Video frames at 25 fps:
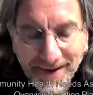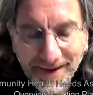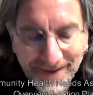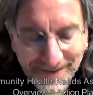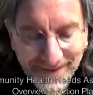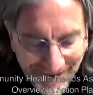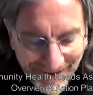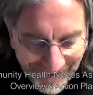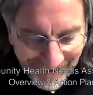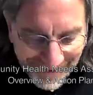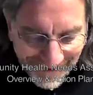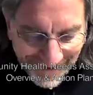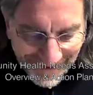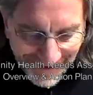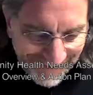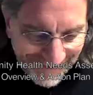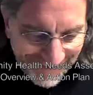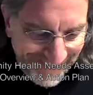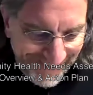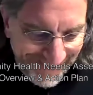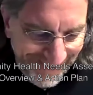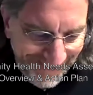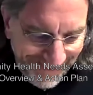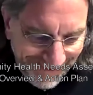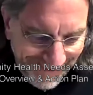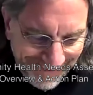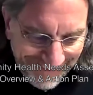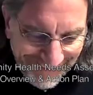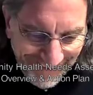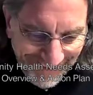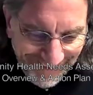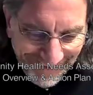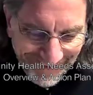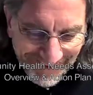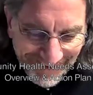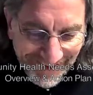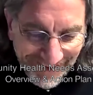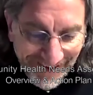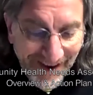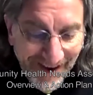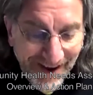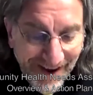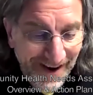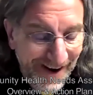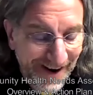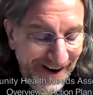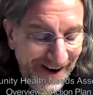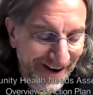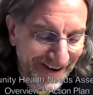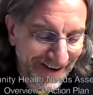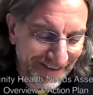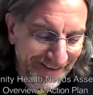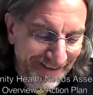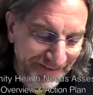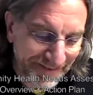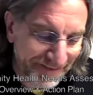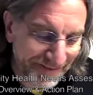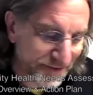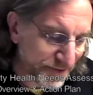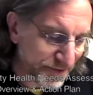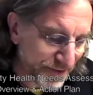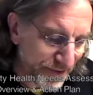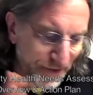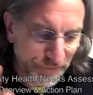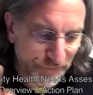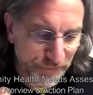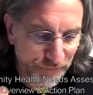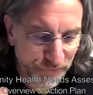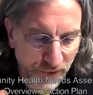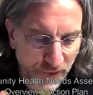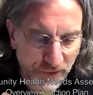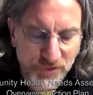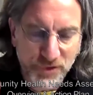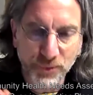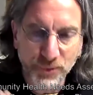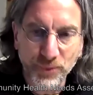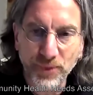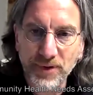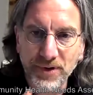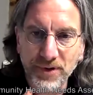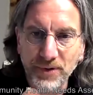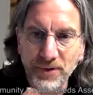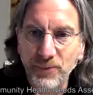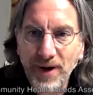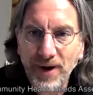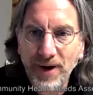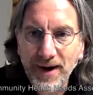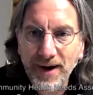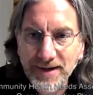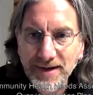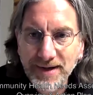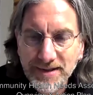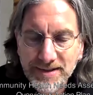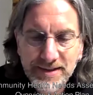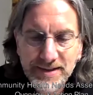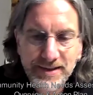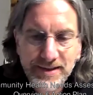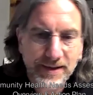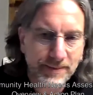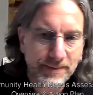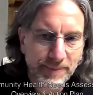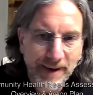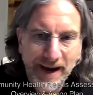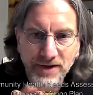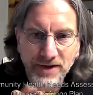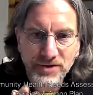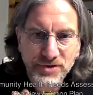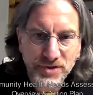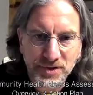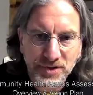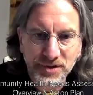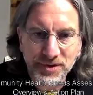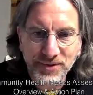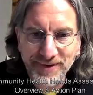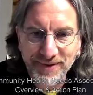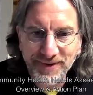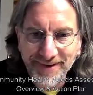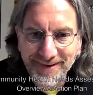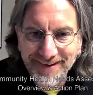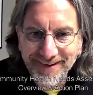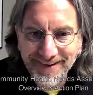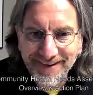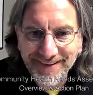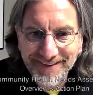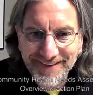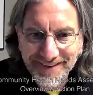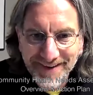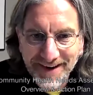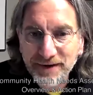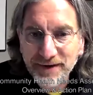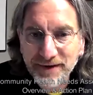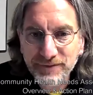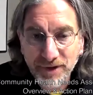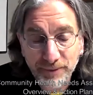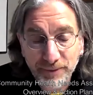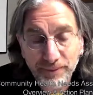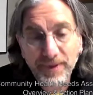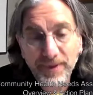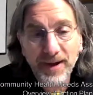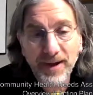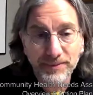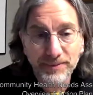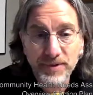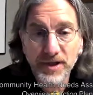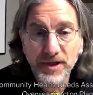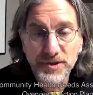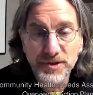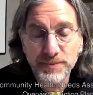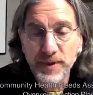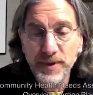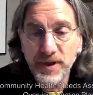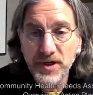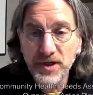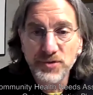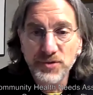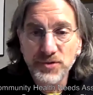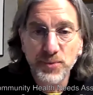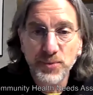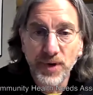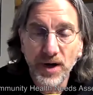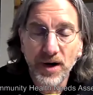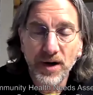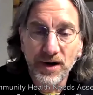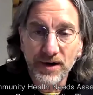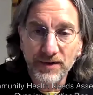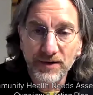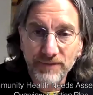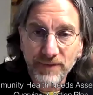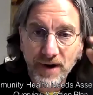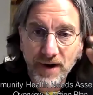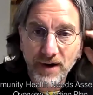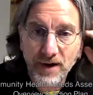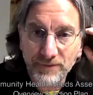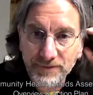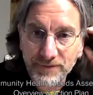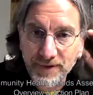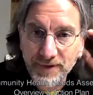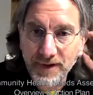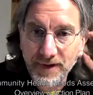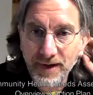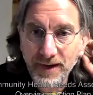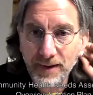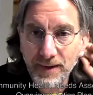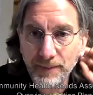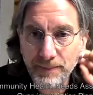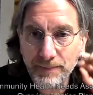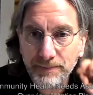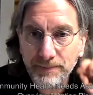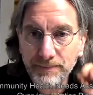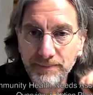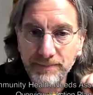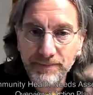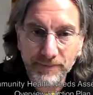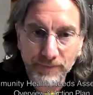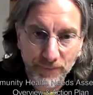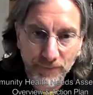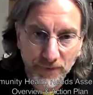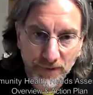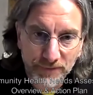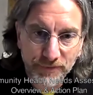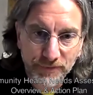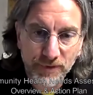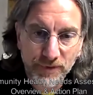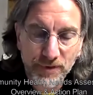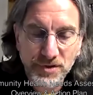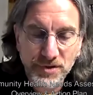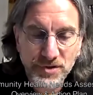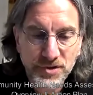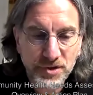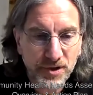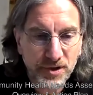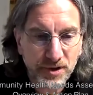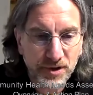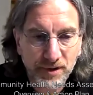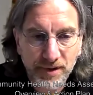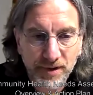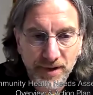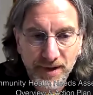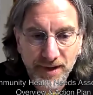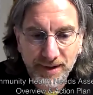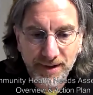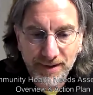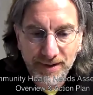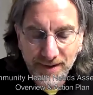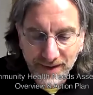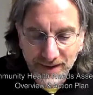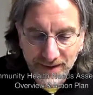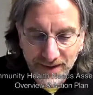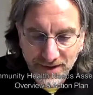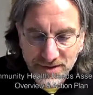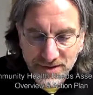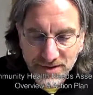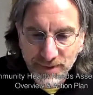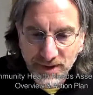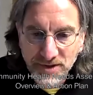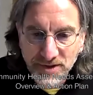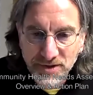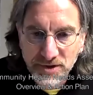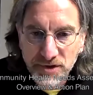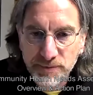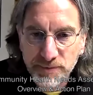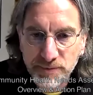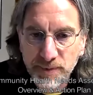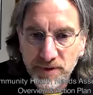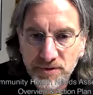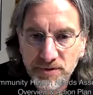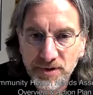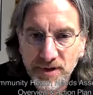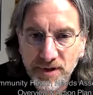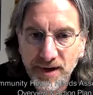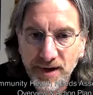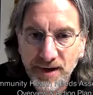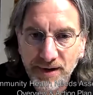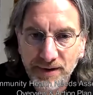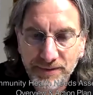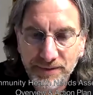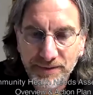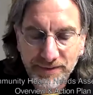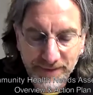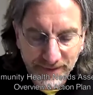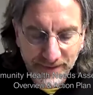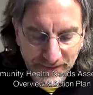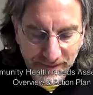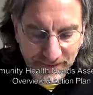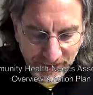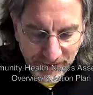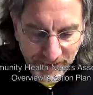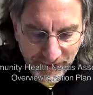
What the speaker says: no, thanks. Thanks. If folks are wondering why is the pastor doing the interview, it's because we are involved with food insecurity and, as you mentioned, spiritual health, and